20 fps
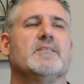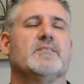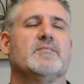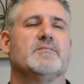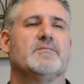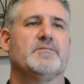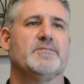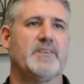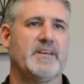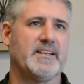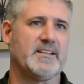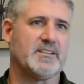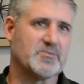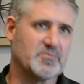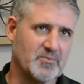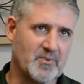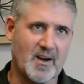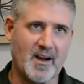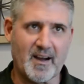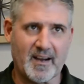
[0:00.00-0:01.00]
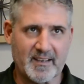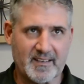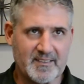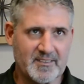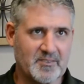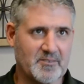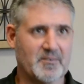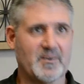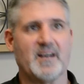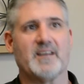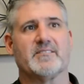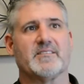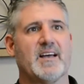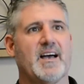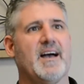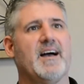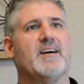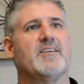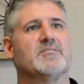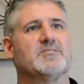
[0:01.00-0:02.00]
fake rock around the
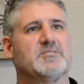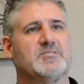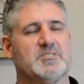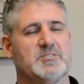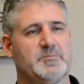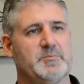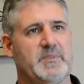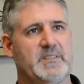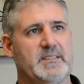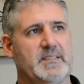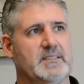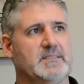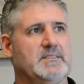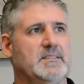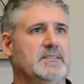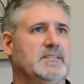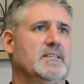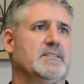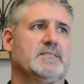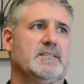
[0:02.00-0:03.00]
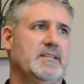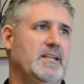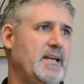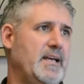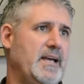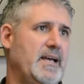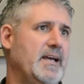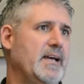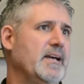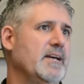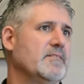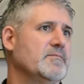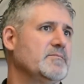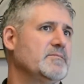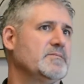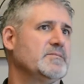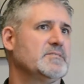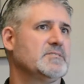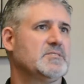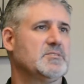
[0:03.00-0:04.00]
house just because it doesn't have
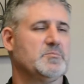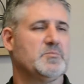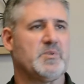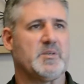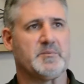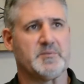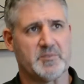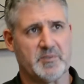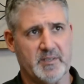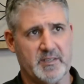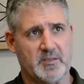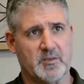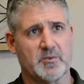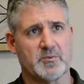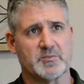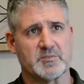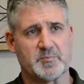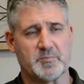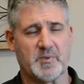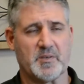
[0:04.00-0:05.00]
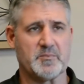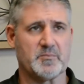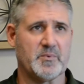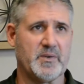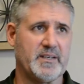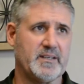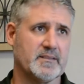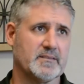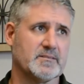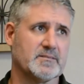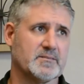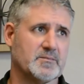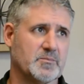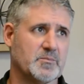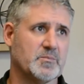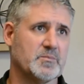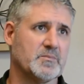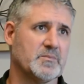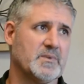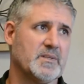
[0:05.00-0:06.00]
some leaf screed holes. But we can,
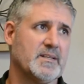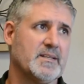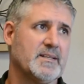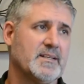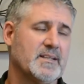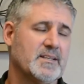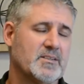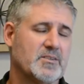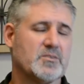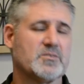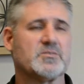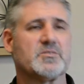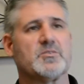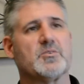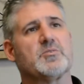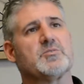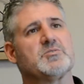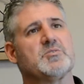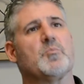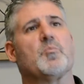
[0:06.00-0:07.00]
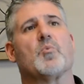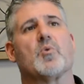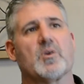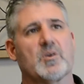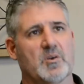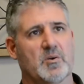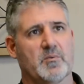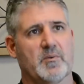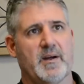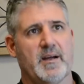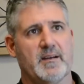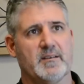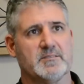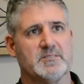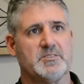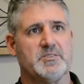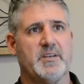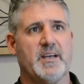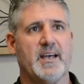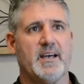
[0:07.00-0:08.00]
there, there are some
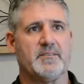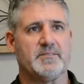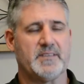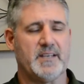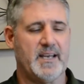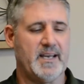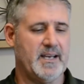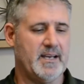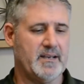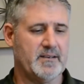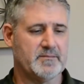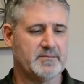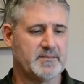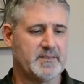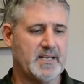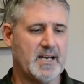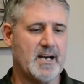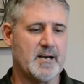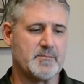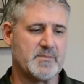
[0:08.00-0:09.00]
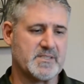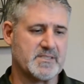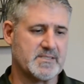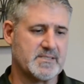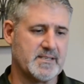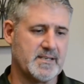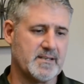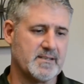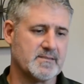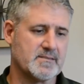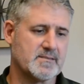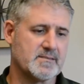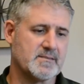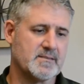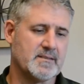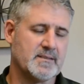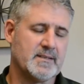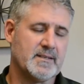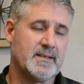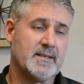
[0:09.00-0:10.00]
workarounds. You have to have common sense.
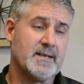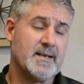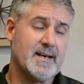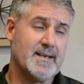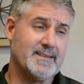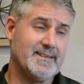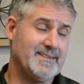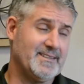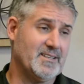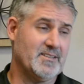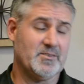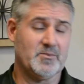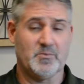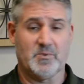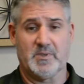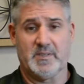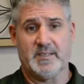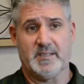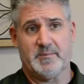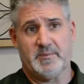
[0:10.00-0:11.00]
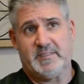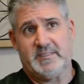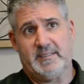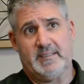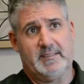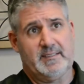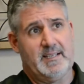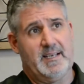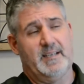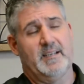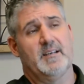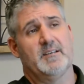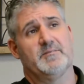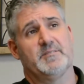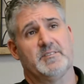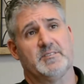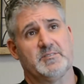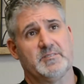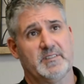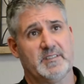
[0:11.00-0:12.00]
And then the other one that we see a lot of
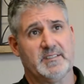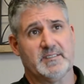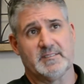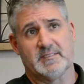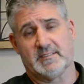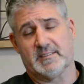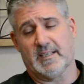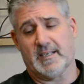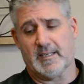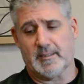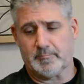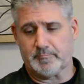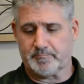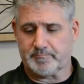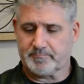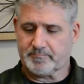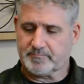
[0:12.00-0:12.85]
is, is um,